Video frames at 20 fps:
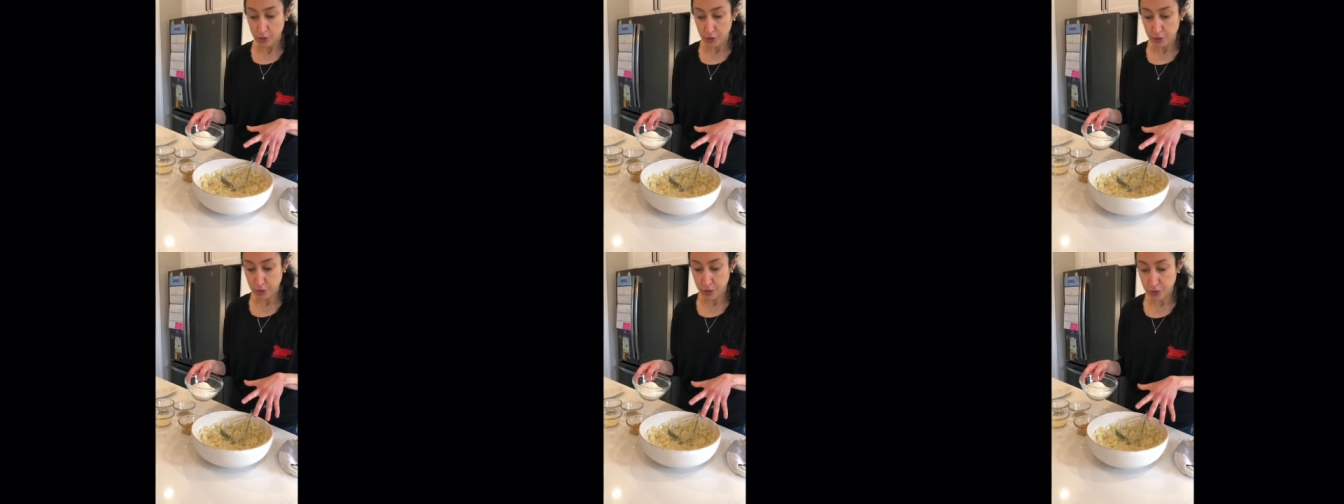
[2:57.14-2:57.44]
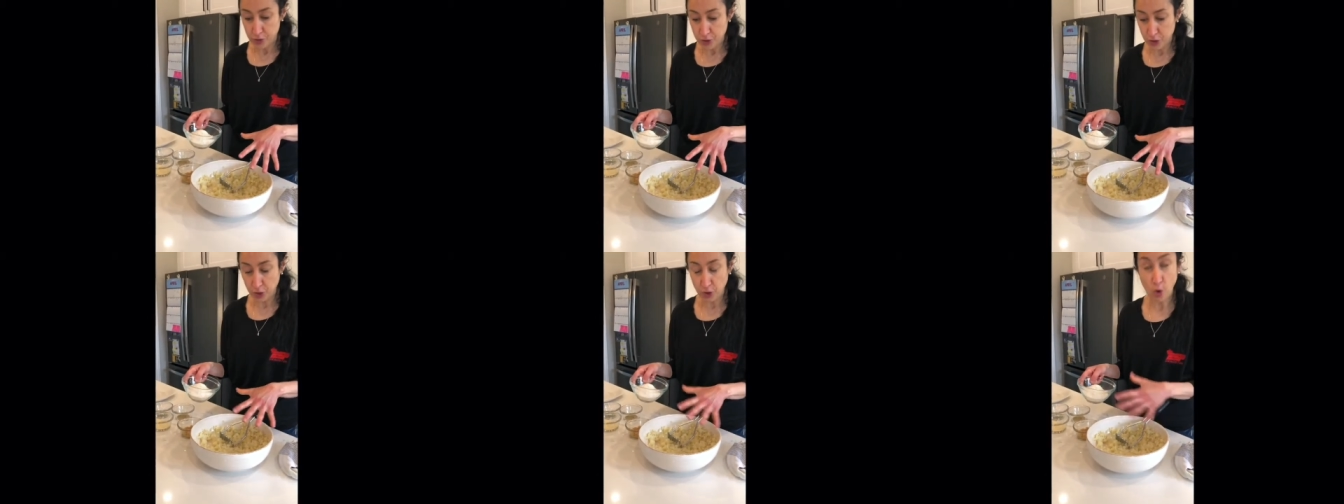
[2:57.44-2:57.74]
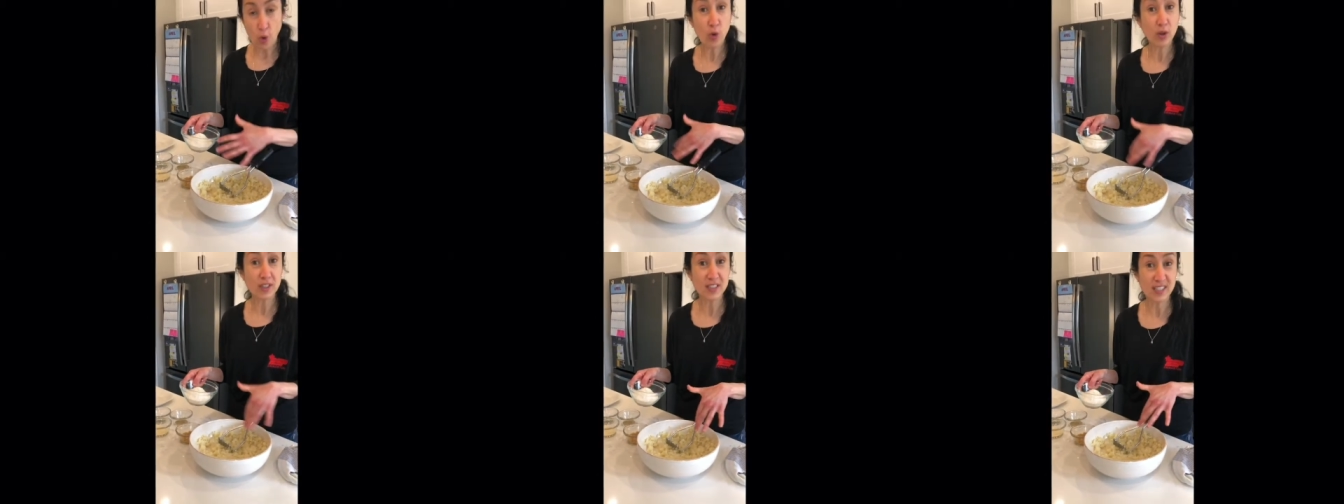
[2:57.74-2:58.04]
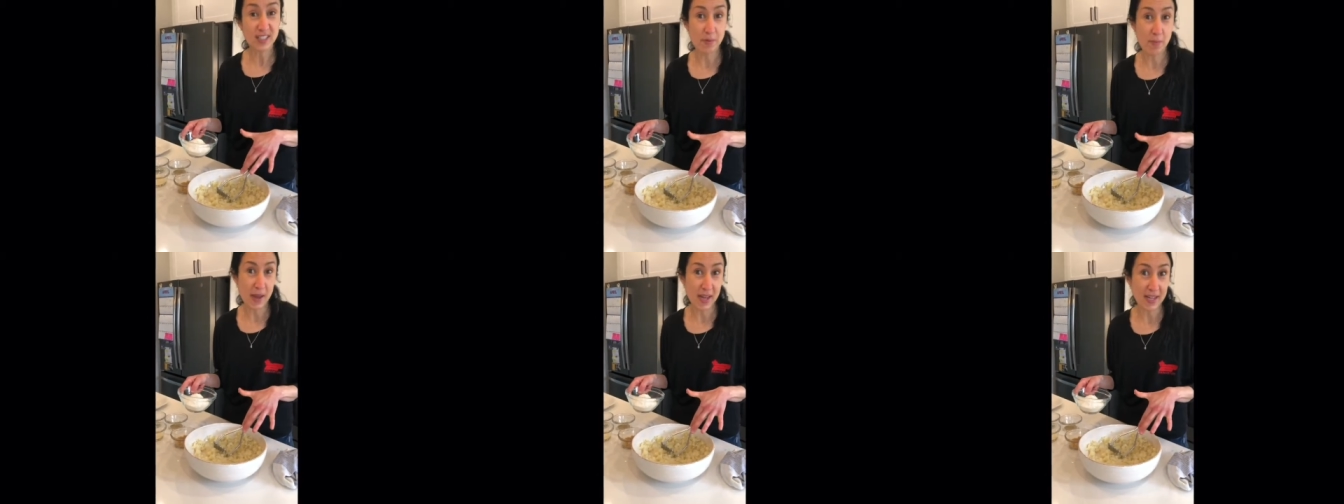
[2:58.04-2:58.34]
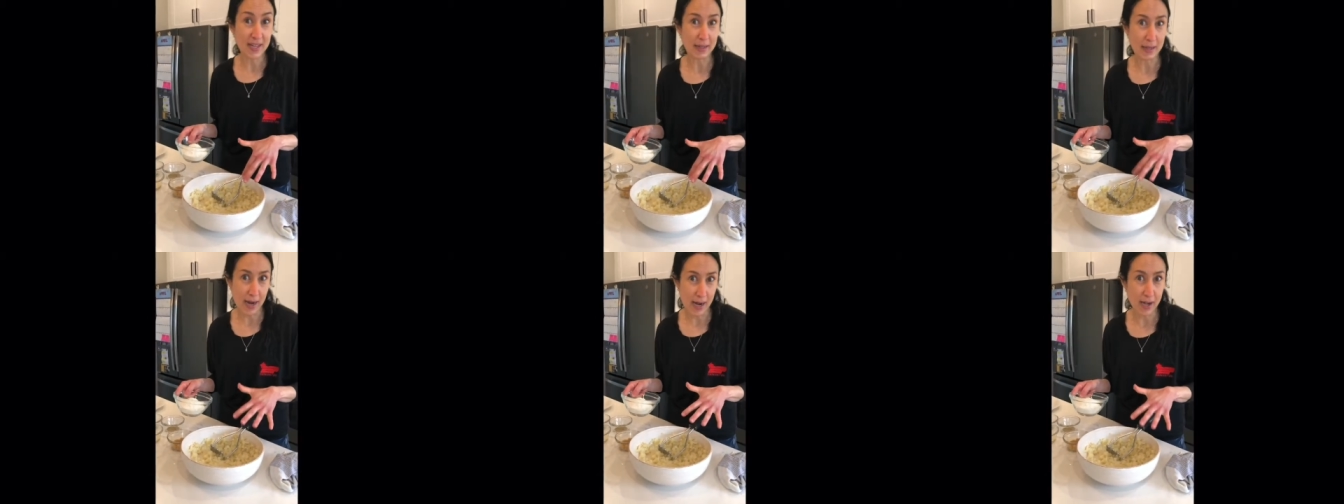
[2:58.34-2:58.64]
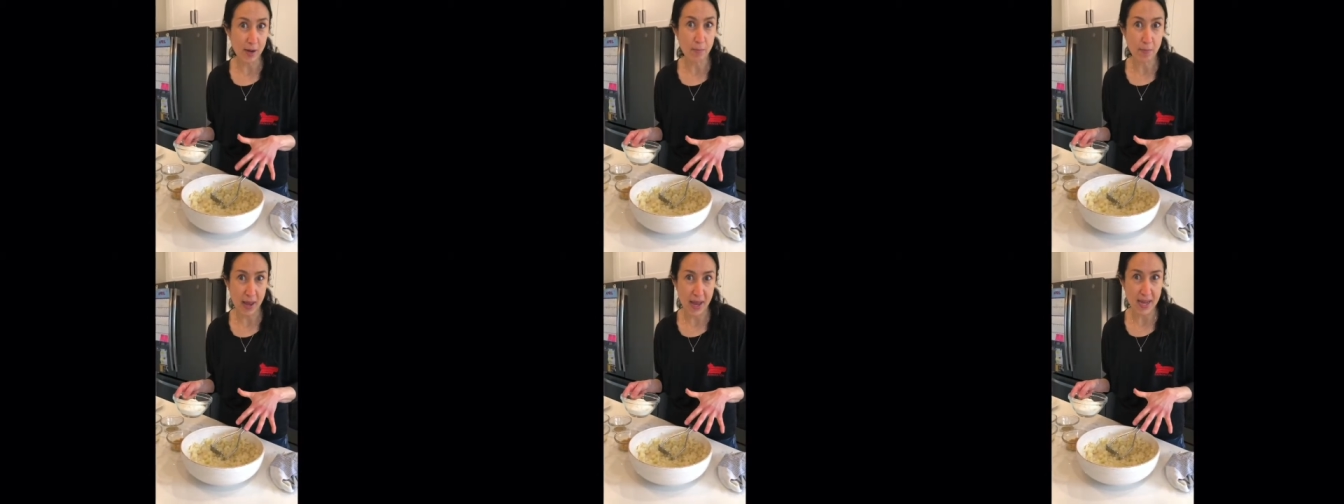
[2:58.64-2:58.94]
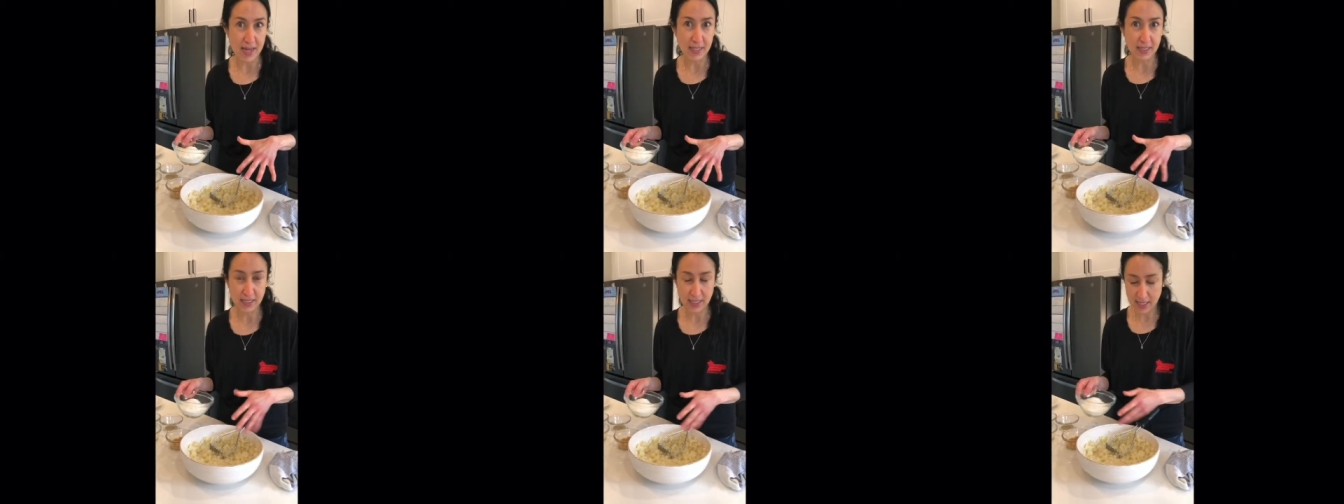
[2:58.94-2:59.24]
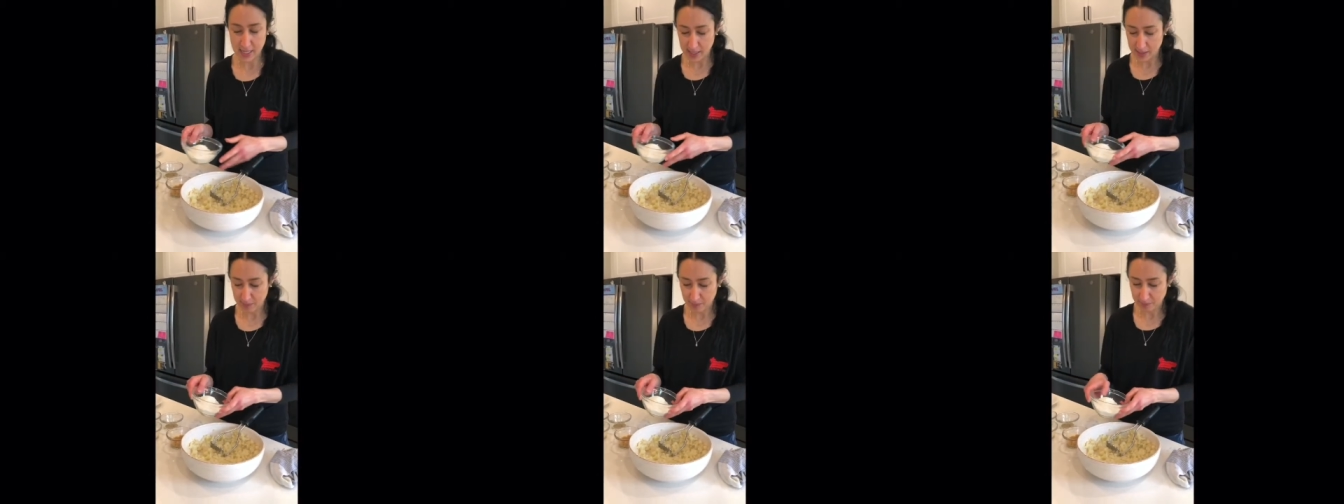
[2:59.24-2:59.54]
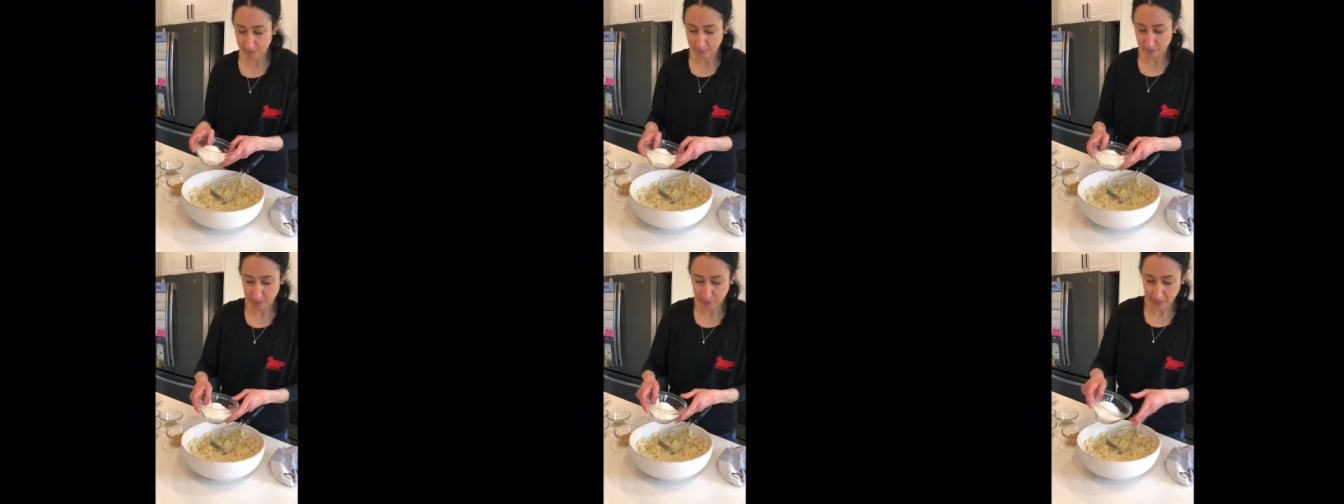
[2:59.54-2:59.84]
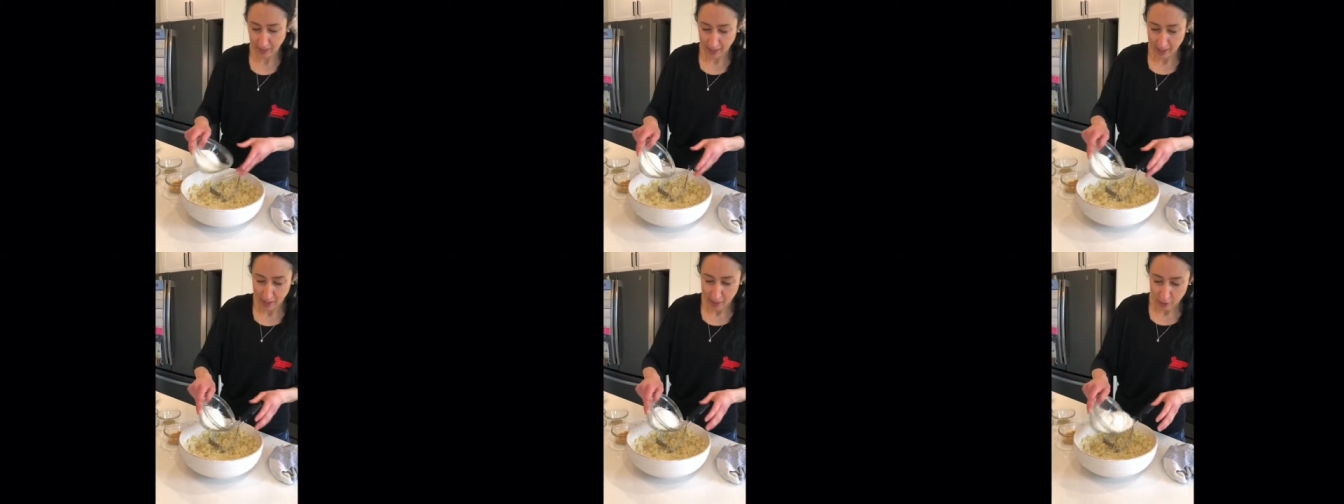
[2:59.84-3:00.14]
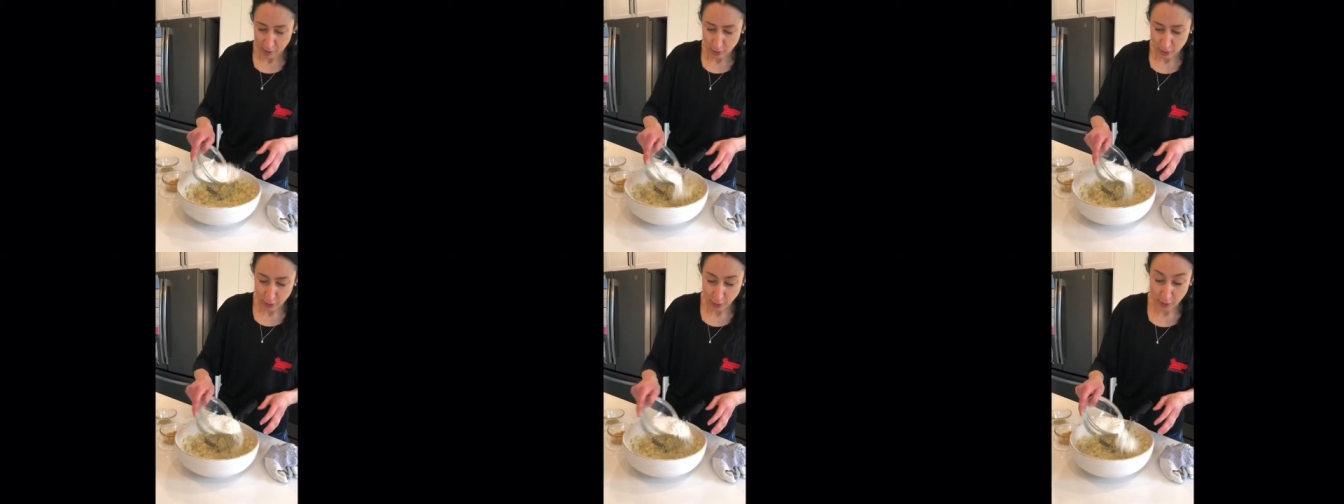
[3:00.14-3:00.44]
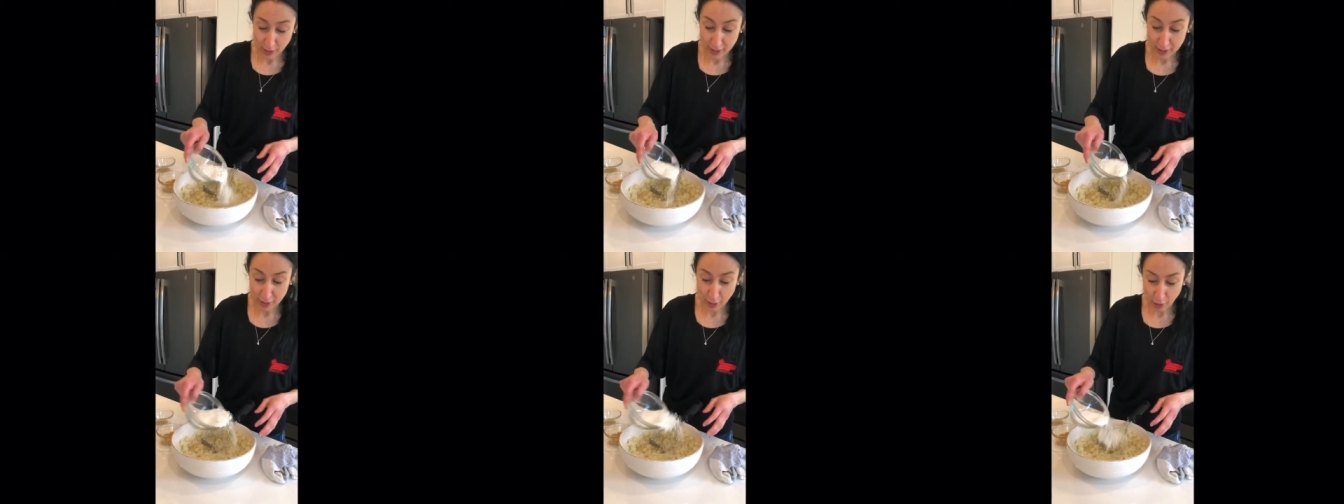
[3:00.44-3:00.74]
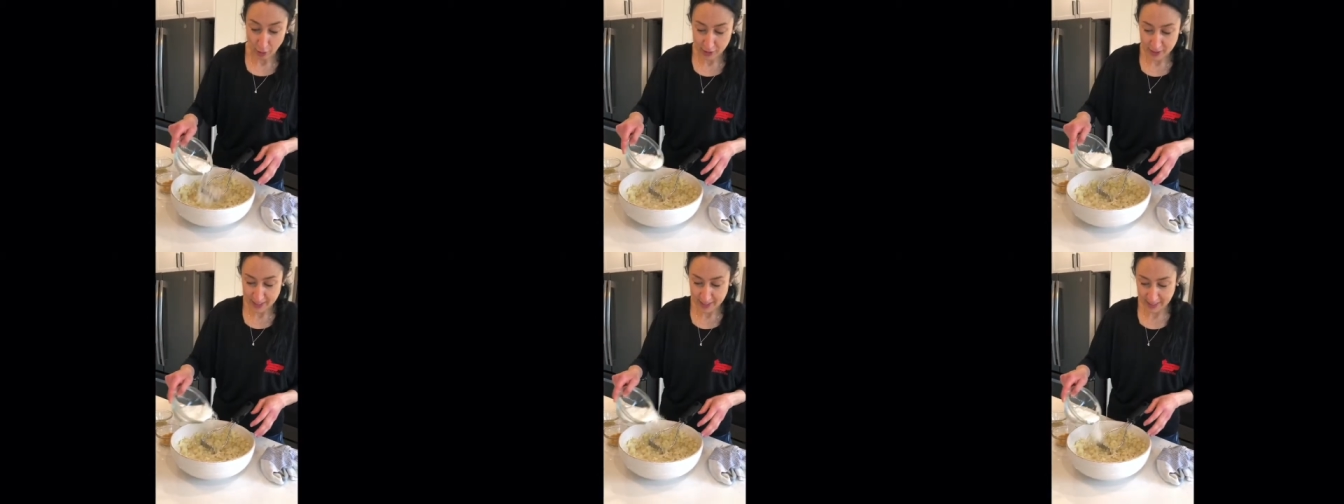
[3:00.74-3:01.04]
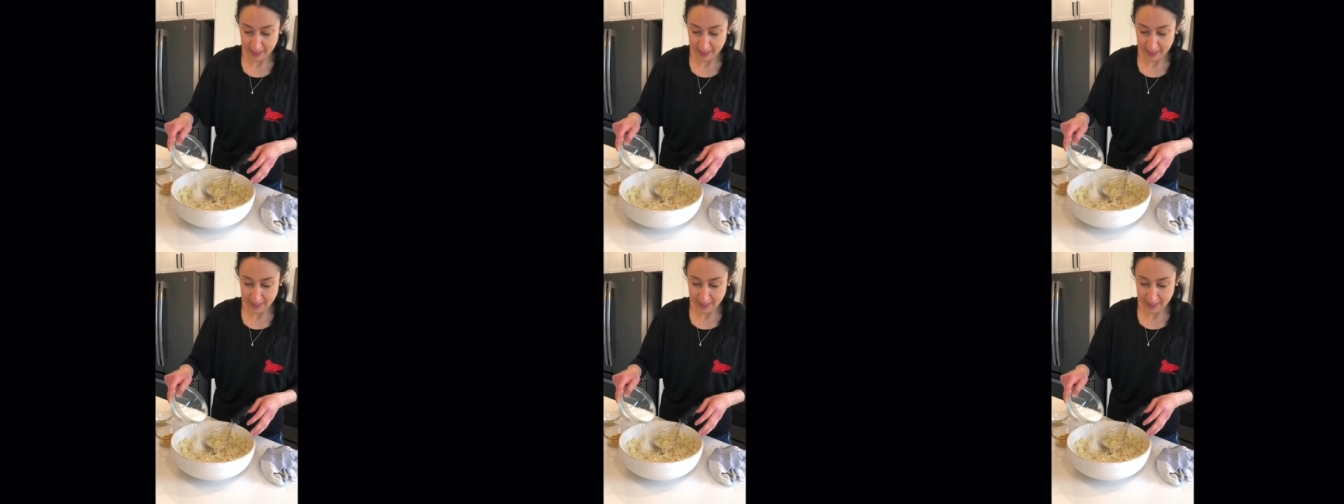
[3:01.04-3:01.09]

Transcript: the goal is to make it kind of pasty so that it all sticks